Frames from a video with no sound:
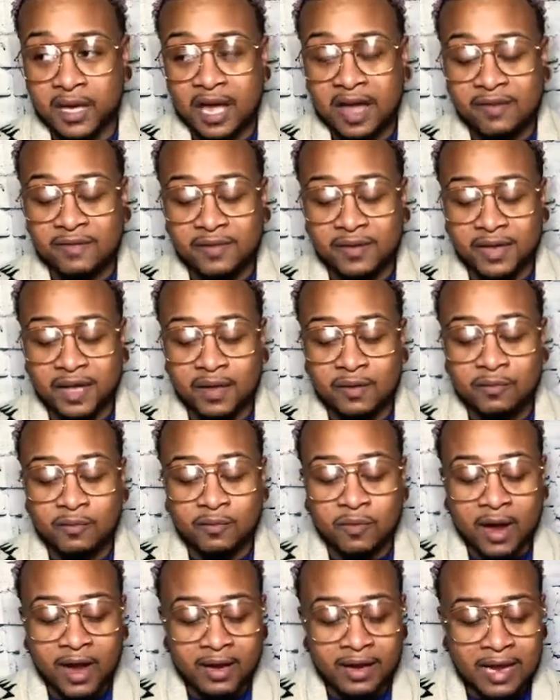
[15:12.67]
I feel like
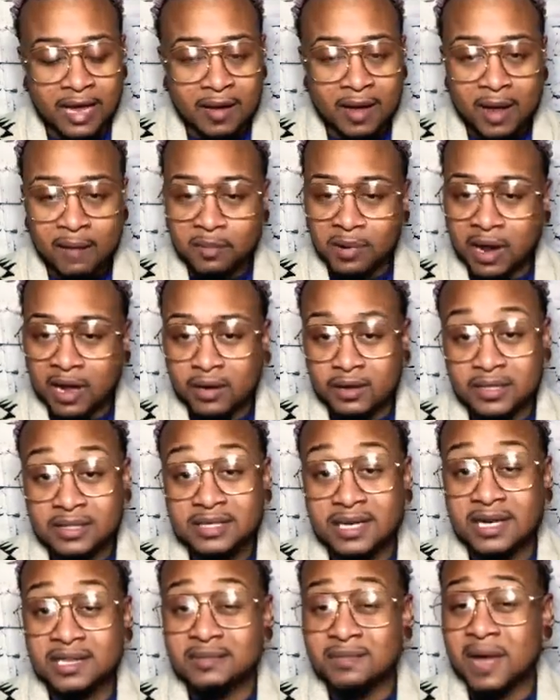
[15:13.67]
right now I
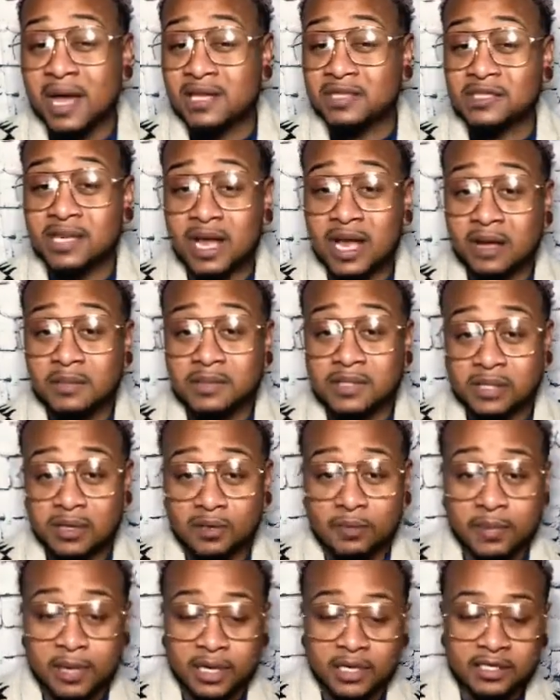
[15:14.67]
prioritize my job so
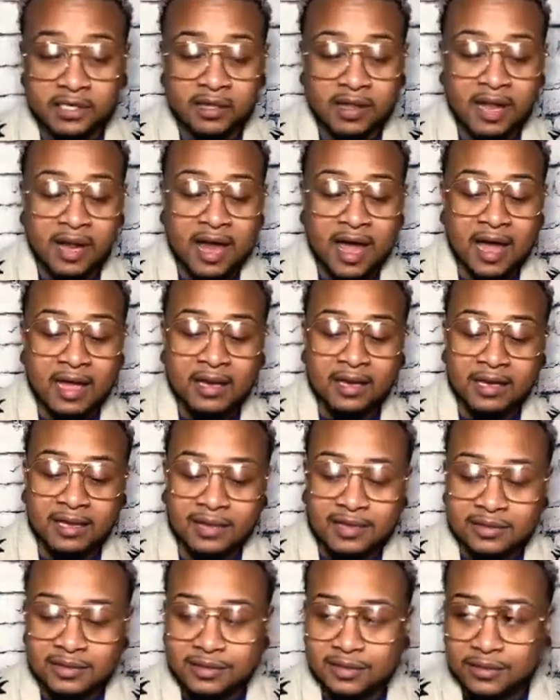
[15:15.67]
much that I
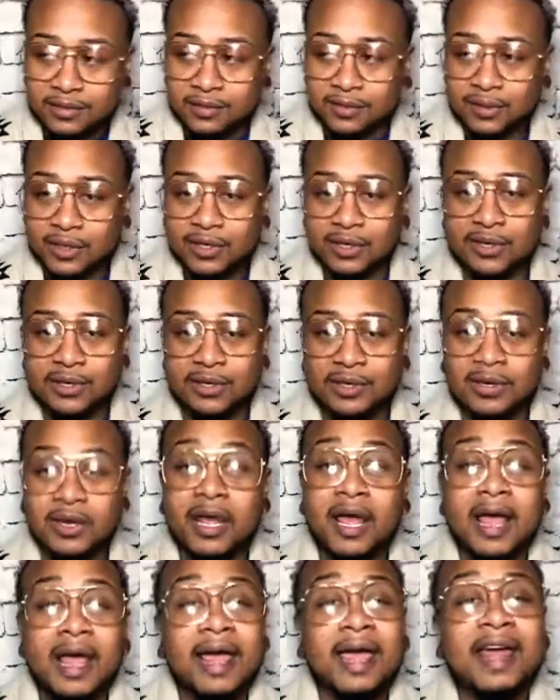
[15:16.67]
need to learn,
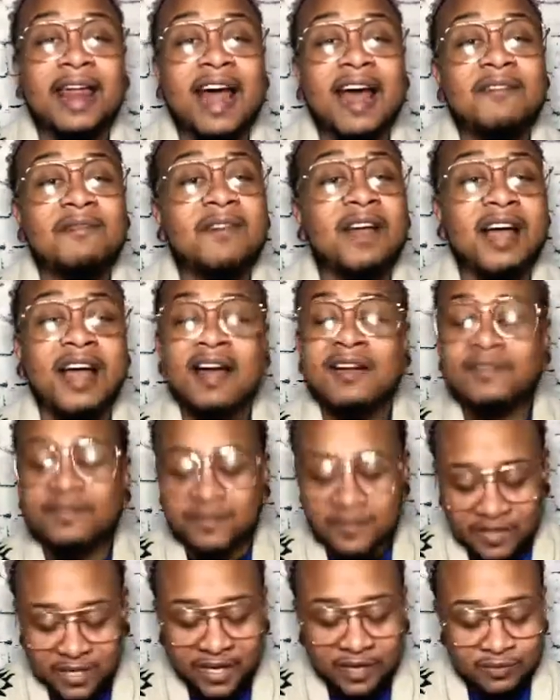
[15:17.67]
and
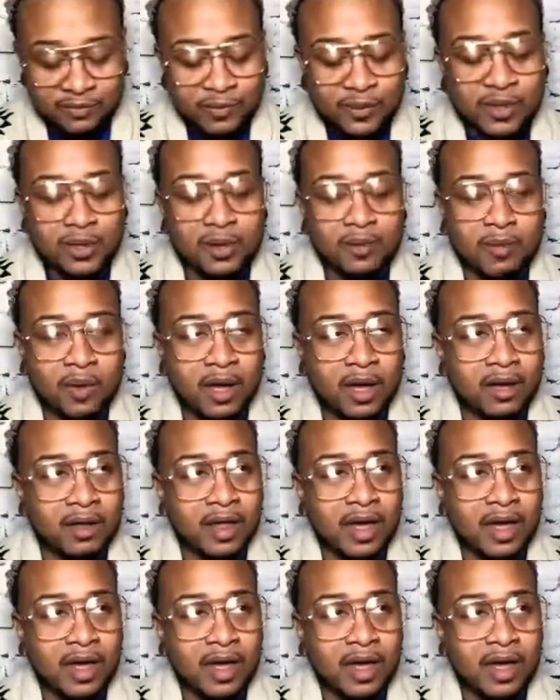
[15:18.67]
I've done really well.